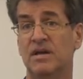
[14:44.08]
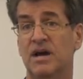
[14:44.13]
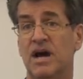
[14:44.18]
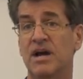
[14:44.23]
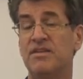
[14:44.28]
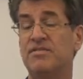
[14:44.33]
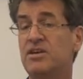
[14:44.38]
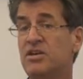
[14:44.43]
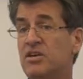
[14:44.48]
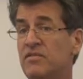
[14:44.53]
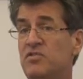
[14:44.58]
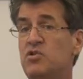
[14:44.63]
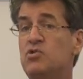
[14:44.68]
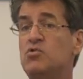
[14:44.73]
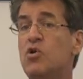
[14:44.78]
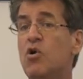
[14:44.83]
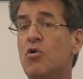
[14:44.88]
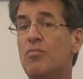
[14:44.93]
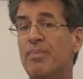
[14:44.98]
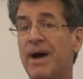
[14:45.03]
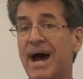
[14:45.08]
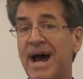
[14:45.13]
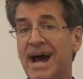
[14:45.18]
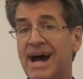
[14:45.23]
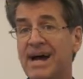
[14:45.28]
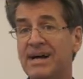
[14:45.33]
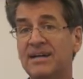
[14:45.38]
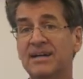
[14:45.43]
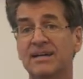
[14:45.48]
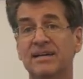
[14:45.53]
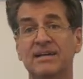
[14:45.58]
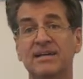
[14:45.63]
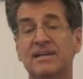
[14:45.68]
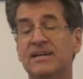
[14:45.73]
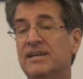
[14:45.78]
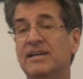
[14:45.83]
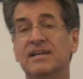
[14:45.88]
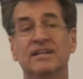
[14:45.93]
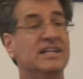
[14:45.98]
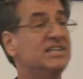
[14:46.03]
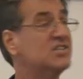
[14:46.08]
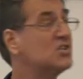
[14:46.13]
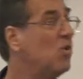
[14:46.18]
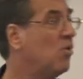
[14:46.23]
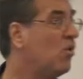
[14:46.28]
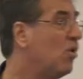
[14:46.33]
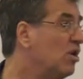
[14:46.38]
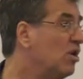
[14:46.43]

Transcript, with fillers: I think if you go back, let's go